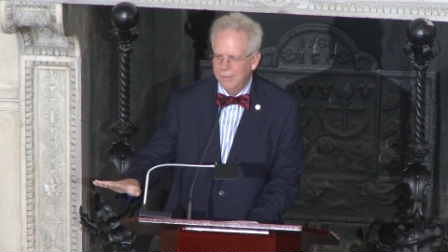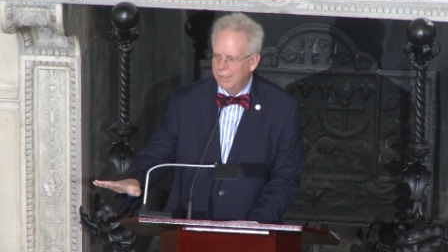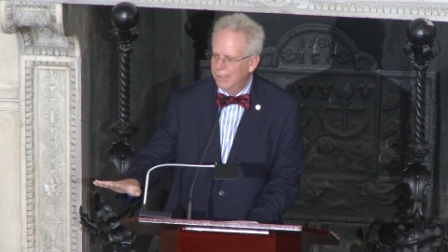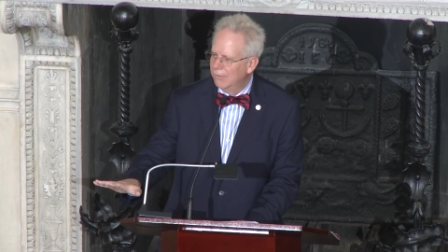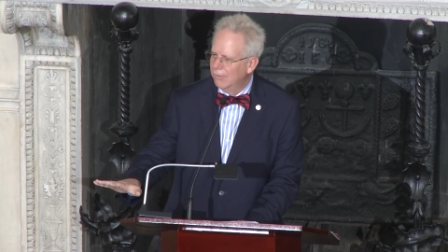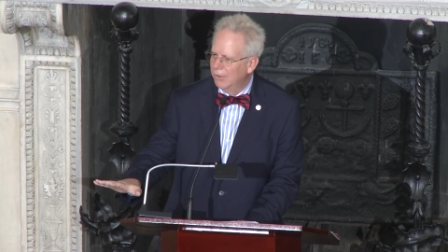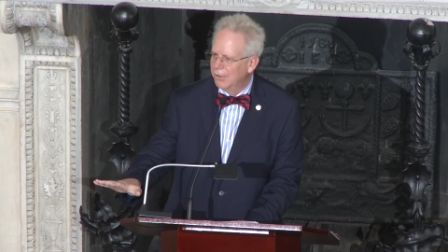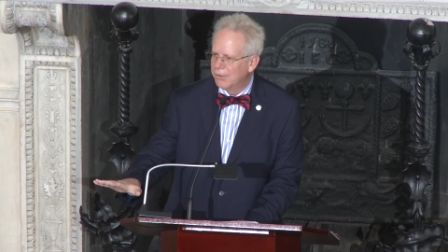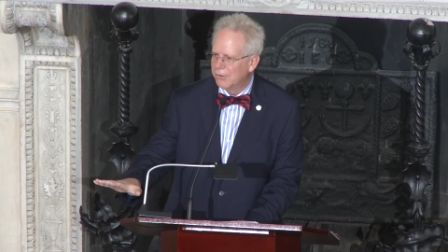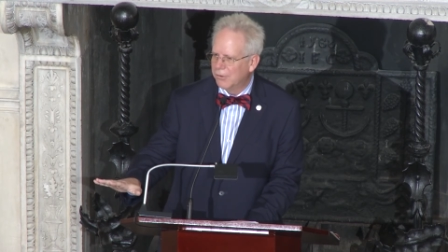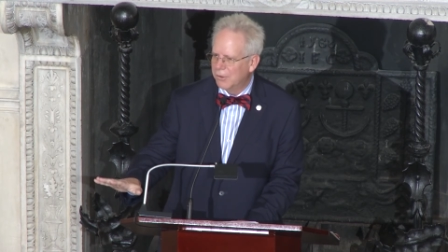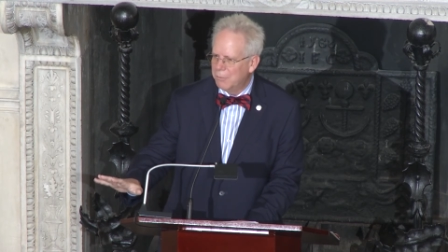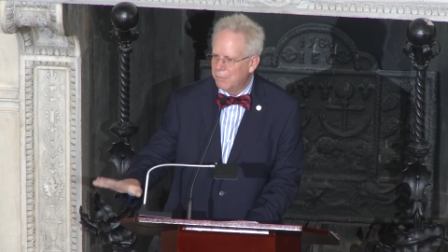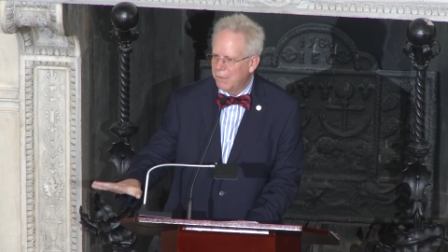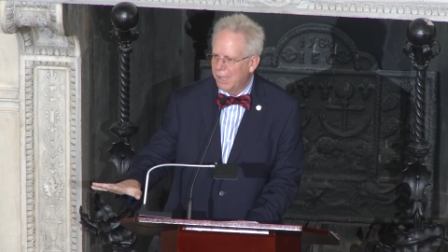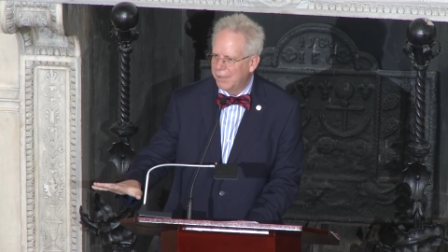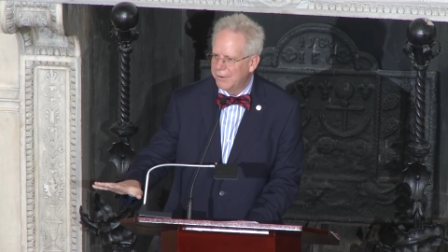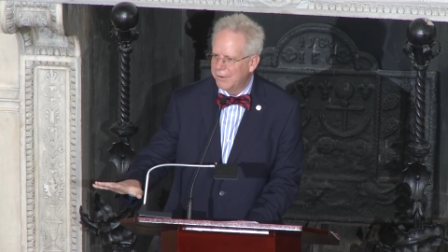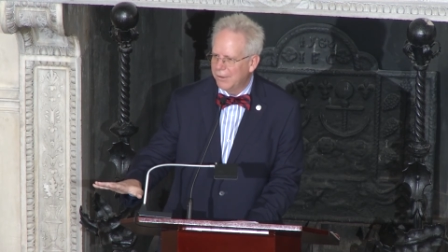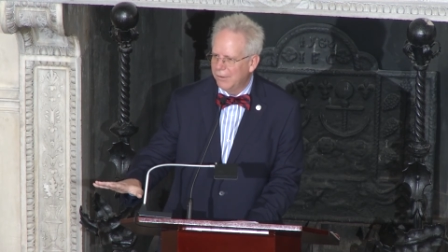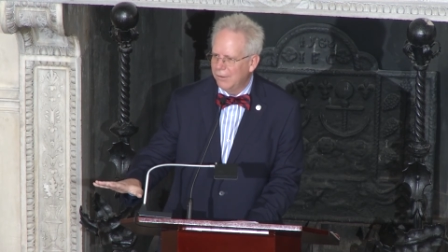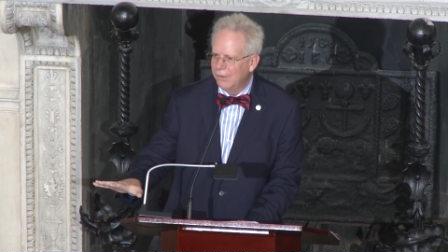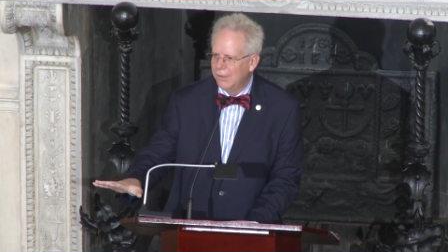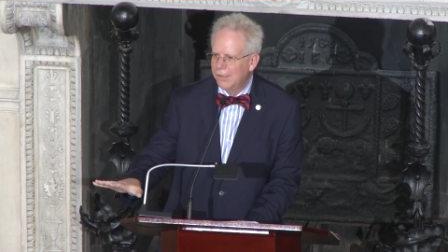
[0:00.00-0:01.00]
with a
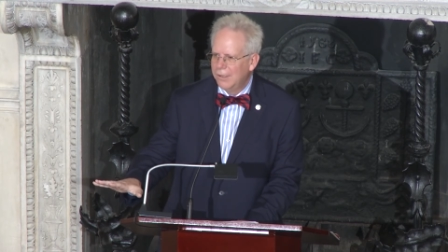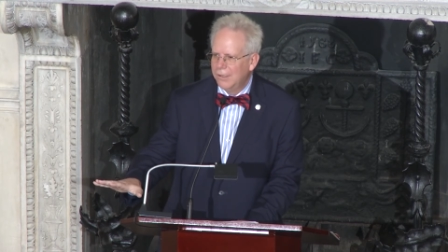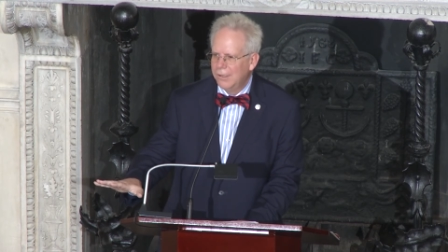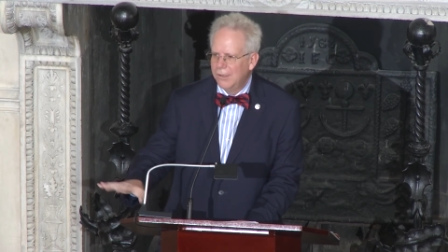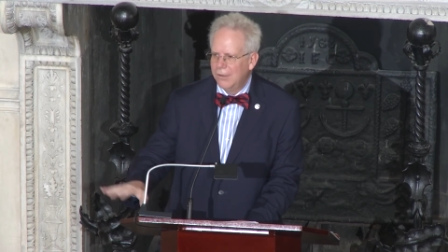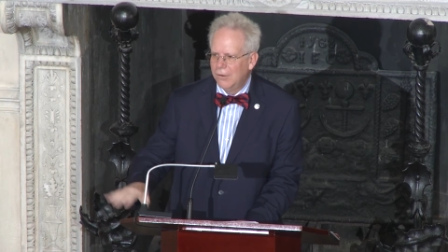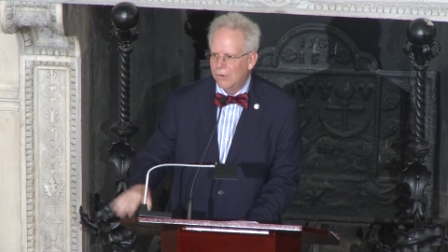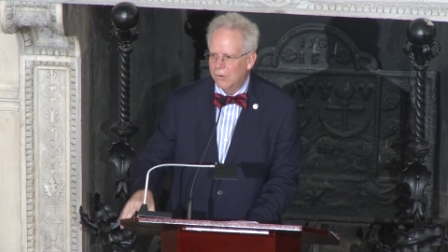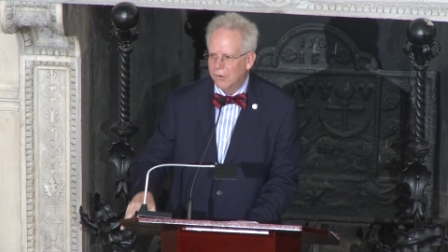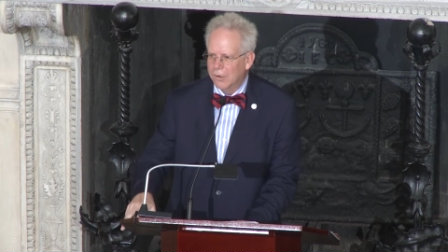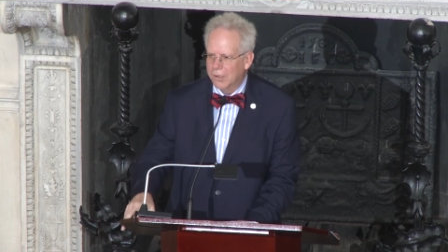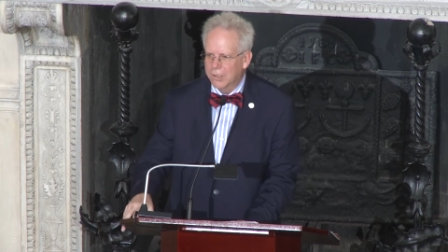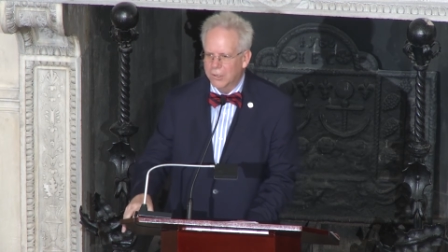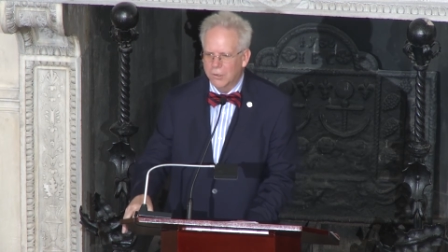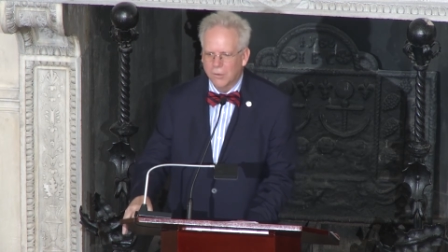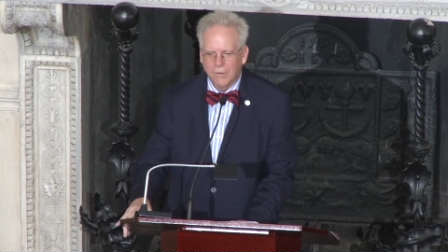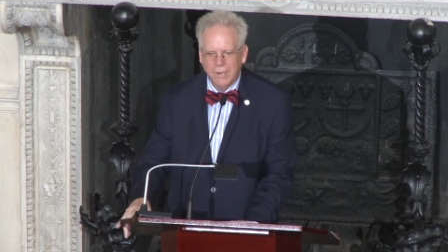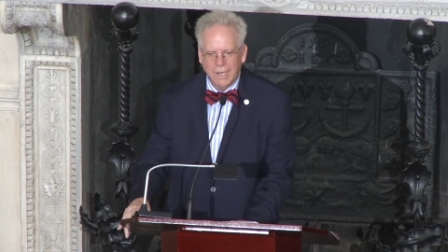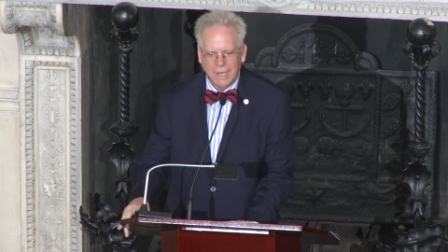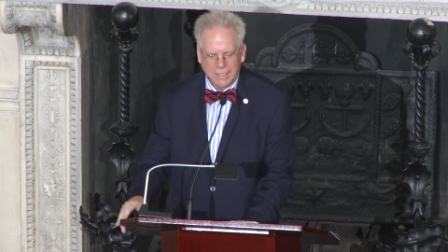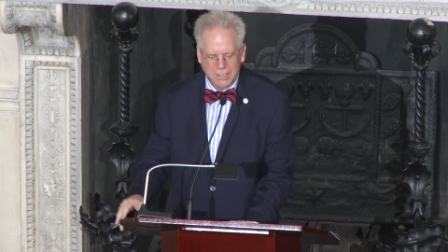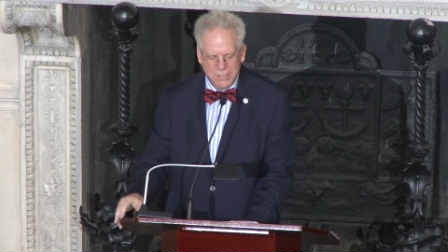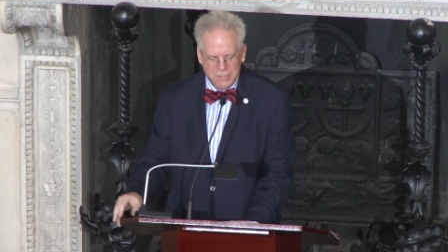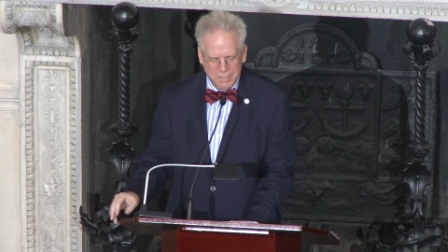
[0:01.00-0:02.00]
rebuttal or a
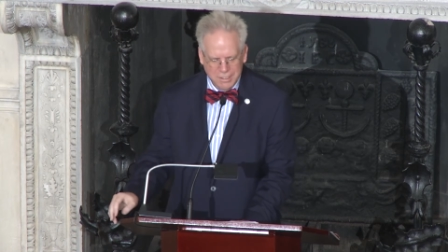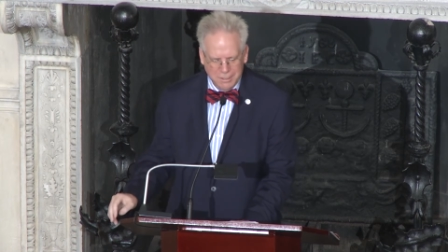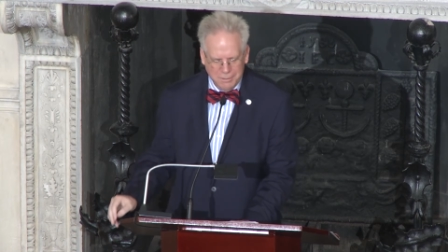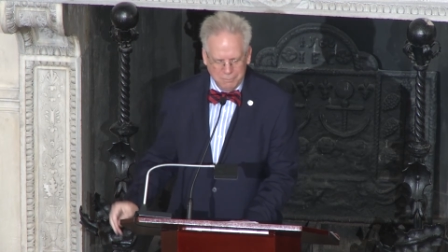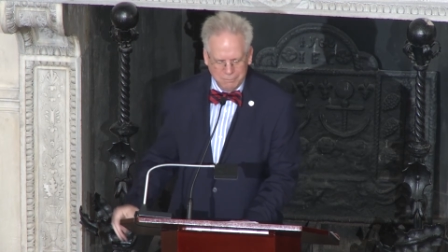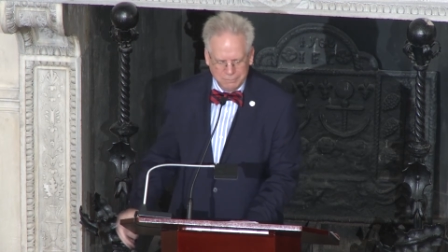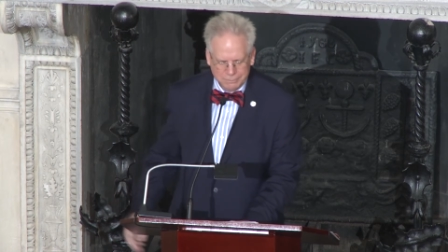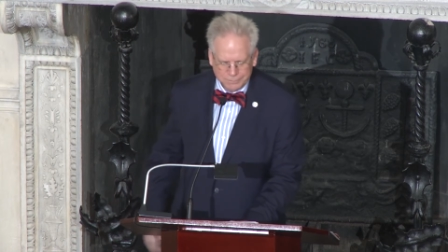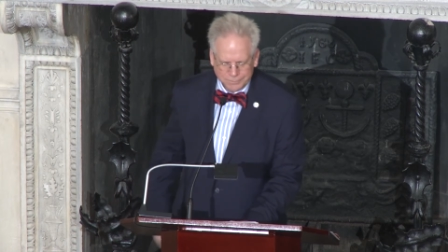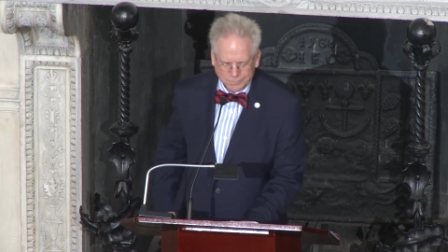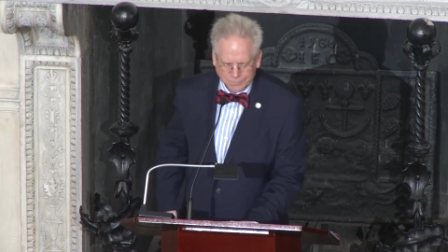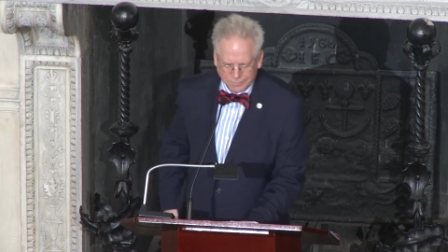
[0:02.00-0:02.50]
correction.